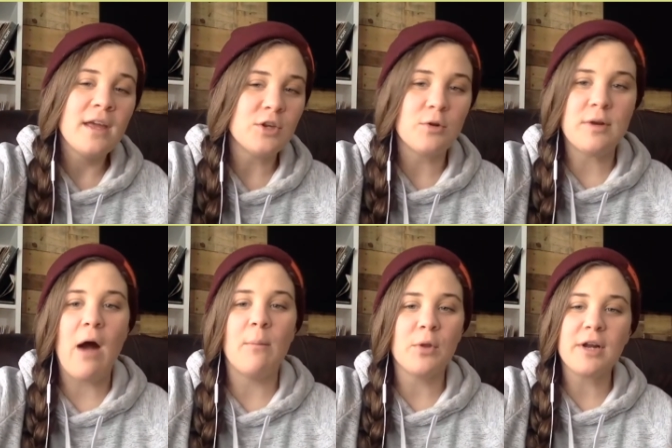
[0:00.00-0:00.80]

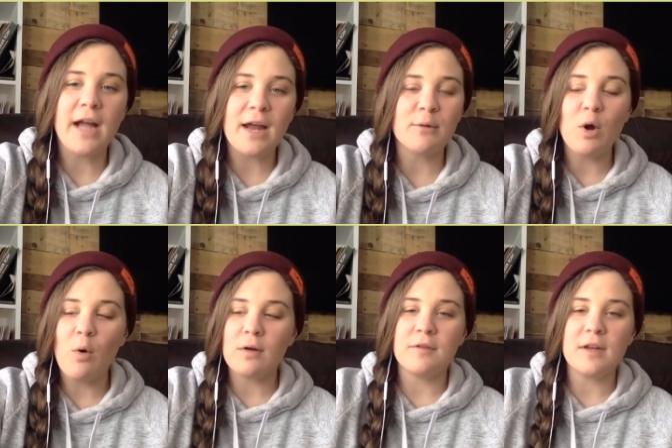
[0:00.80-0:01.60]
now I'm learning how to
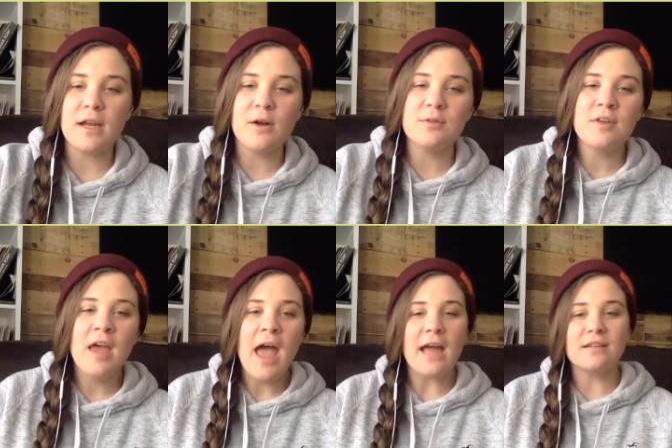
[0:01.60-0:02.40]
record videos.
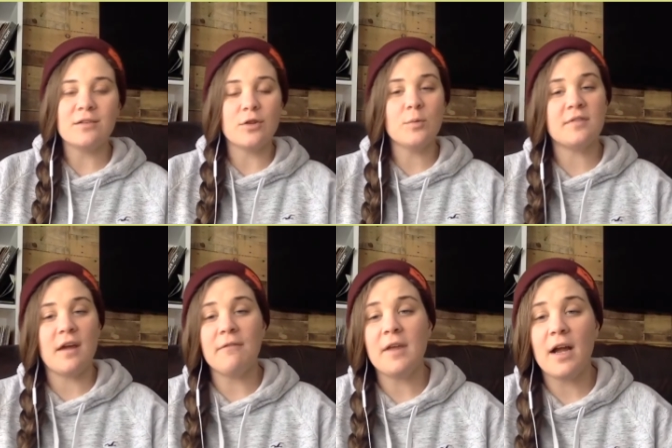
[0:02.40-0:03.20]
And so there was
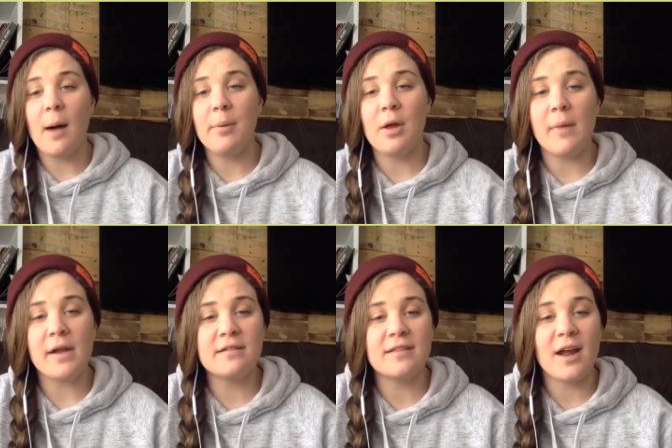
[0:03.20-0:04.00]
definitely a couple of
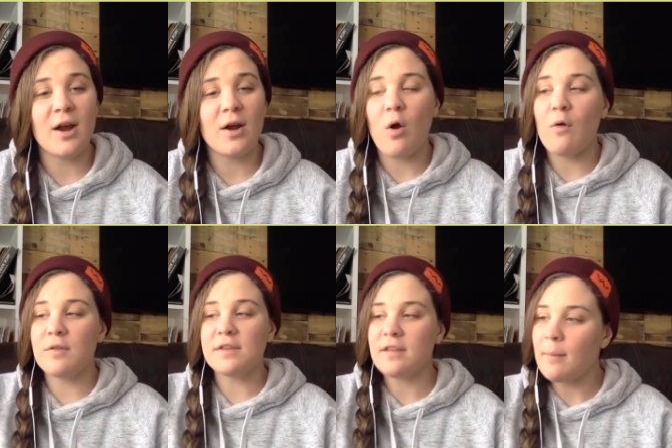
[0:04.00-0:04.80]
months there over
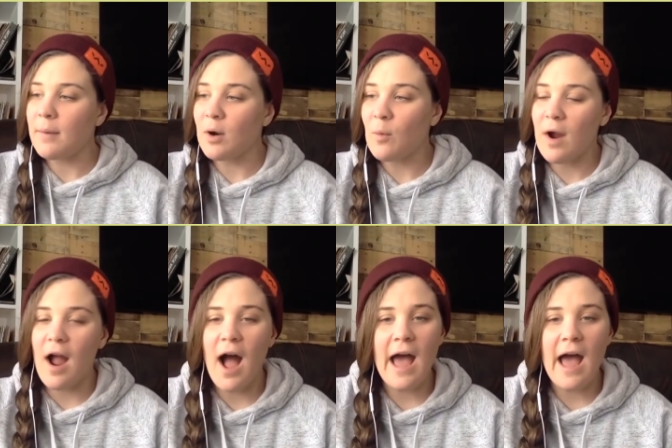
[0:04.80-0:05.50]
the summer where